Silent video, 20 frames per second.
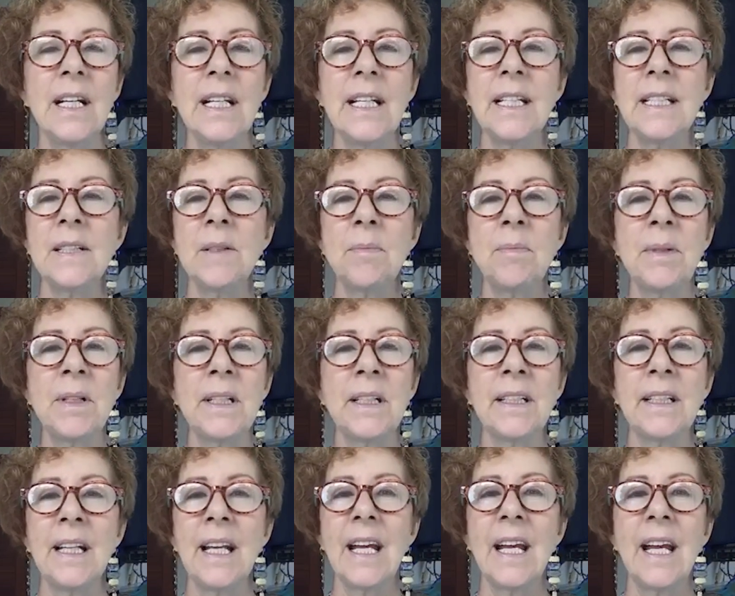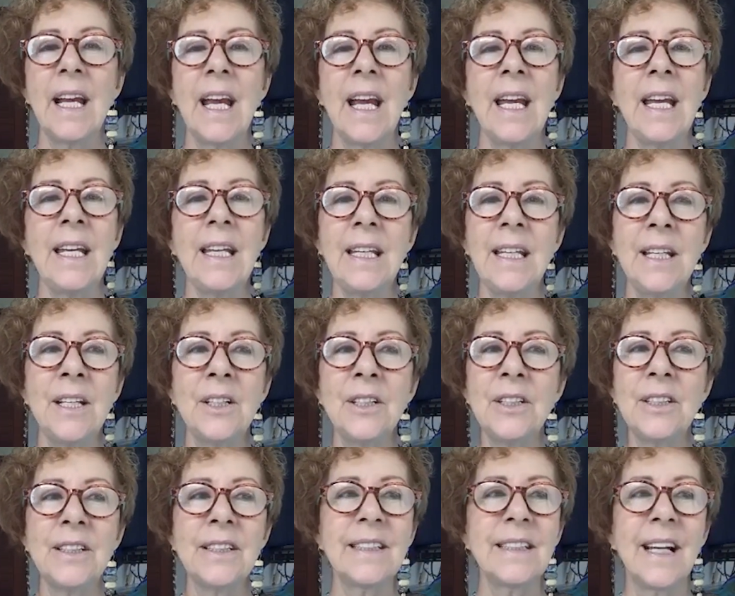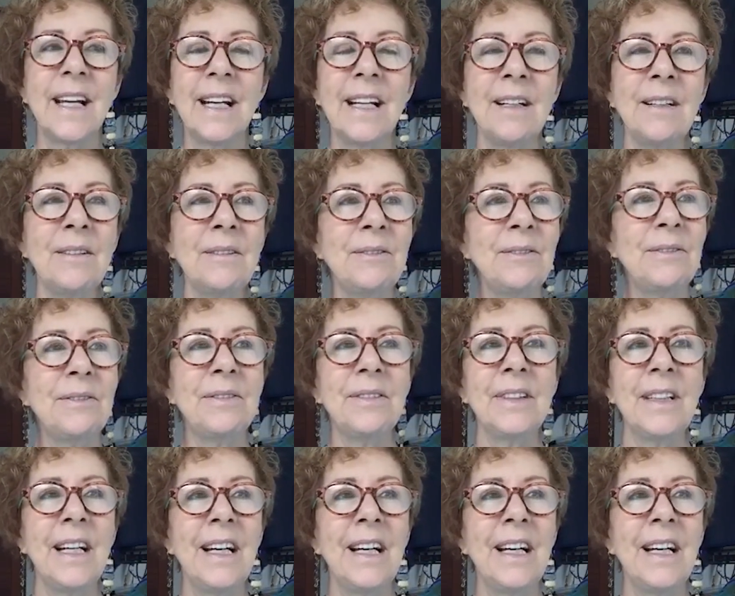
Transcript: It's been 8 years of